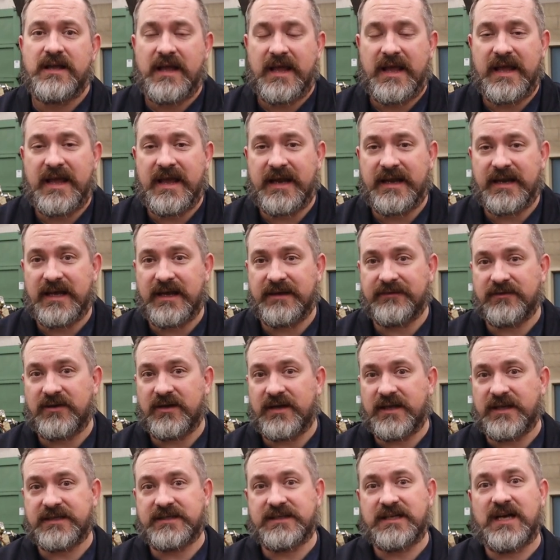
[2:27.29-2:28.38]
And I've
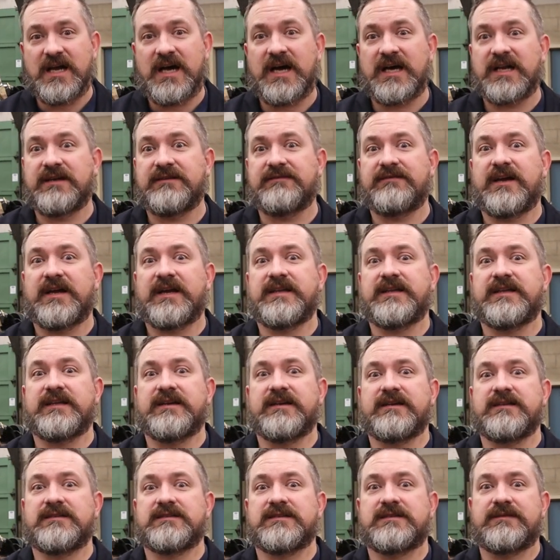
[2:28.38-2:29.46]
got a ton of
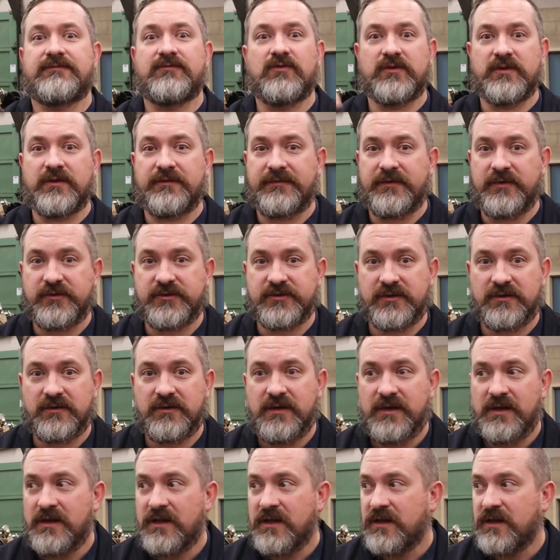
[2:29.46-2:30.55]
ideas for the future
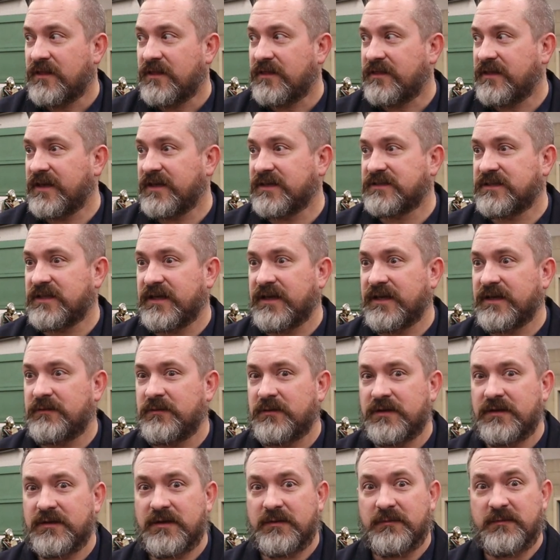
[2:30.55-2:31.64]
things like
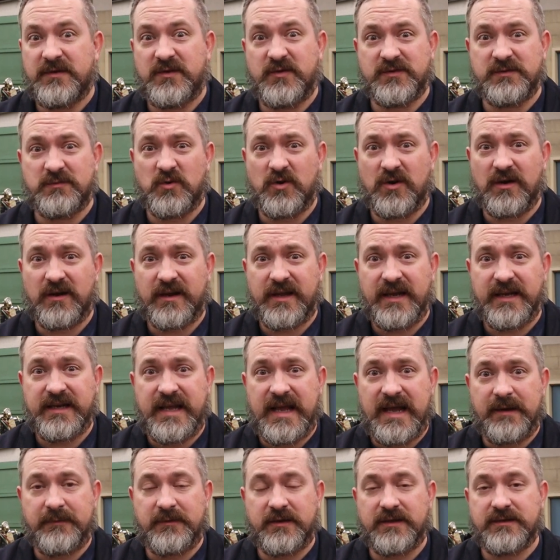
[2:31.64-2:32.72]
um, do some more arcade
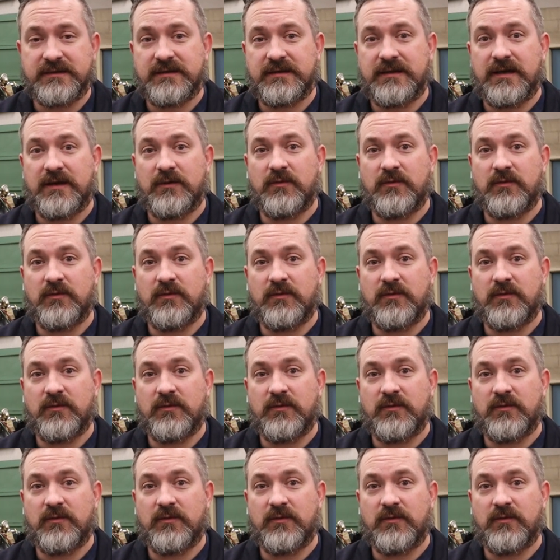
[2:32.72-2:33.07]
cabinets.